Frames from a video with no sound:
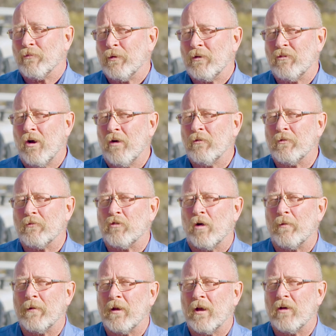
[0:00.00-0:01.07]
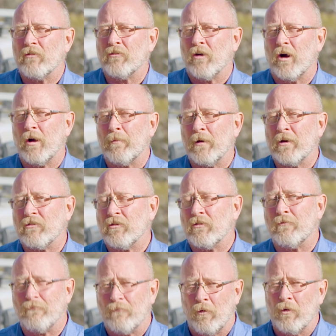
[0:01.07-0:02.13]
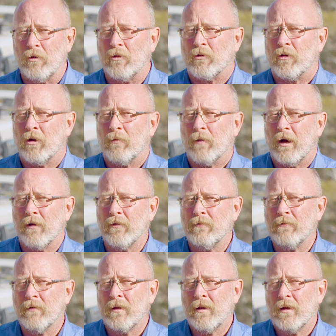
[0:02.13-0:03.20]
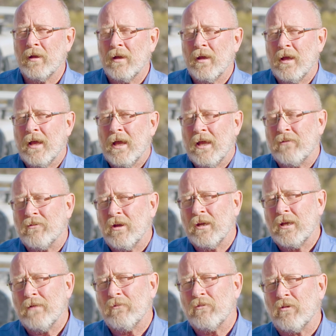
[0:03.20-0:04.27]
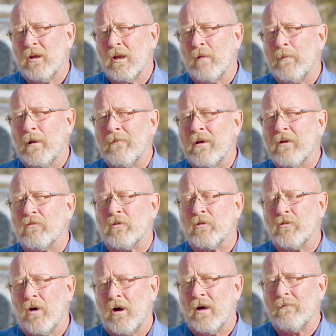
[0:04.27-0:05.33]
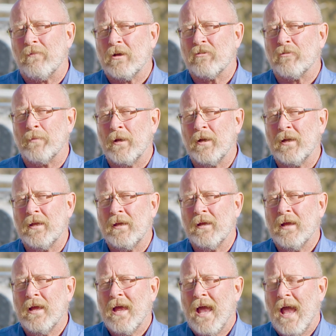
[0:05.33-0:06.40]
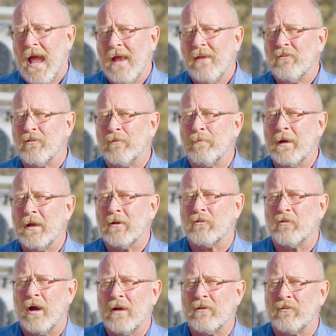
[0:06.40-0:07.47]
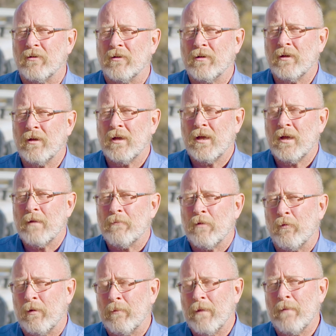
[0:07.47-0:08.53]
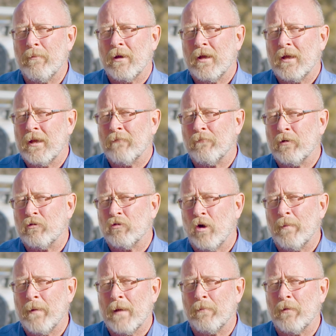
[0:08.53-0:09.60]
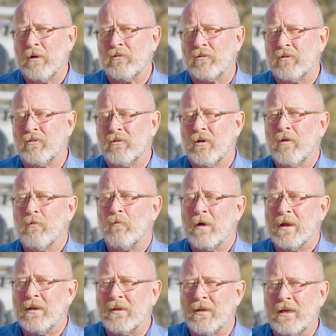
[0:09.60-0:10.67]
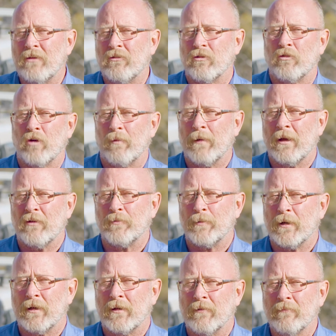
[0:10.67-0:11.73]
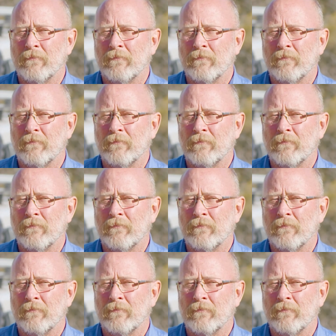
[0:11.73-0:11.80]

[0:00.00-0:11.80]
a result of dropping those tyre pressures for the dirt road, it's going to give us a little bit of extra tyre flexibility and some better traction. But remember, if we drop our pressures, we need to drop our speed.